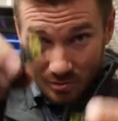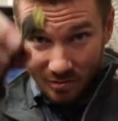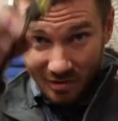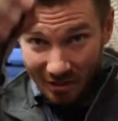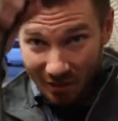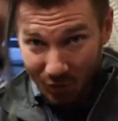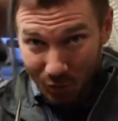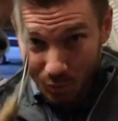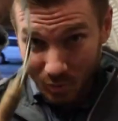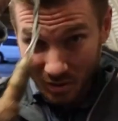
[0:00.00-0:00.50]
You
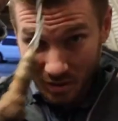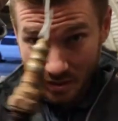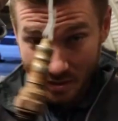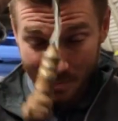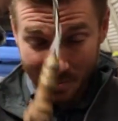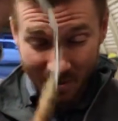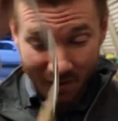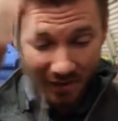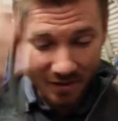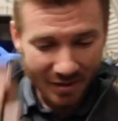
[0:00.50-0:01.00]
got a new one
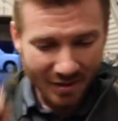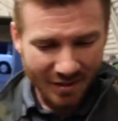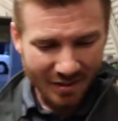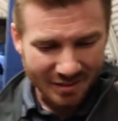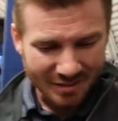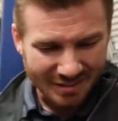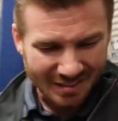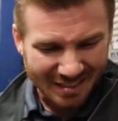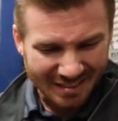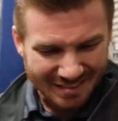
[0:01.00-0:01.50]
coming.
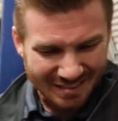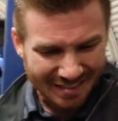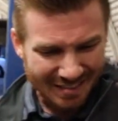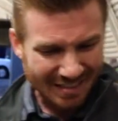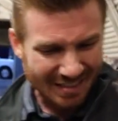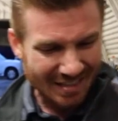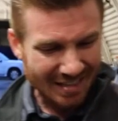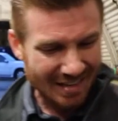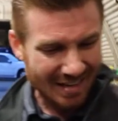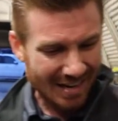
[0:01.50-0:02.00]
It's
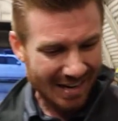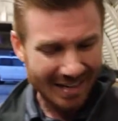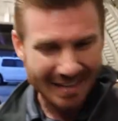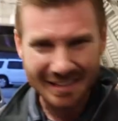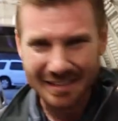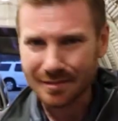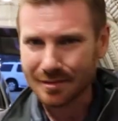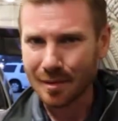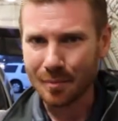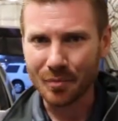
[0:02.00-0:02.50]
nineteen
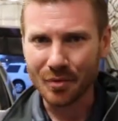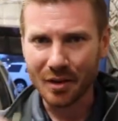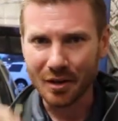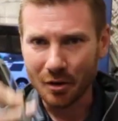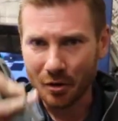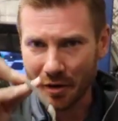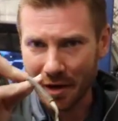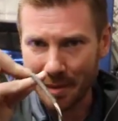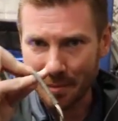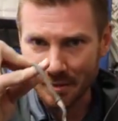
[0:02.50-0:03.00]
ninety
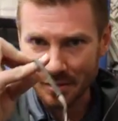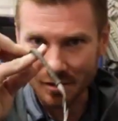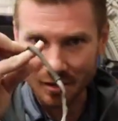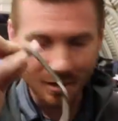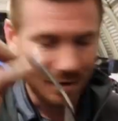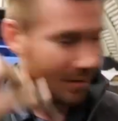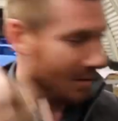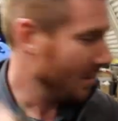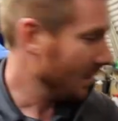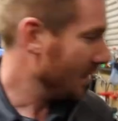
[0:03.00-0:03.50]
something on
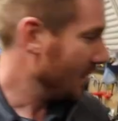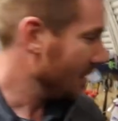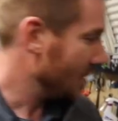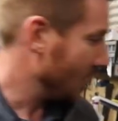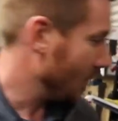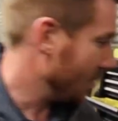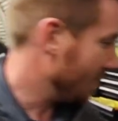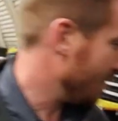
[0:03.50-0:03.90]
Amazon. So we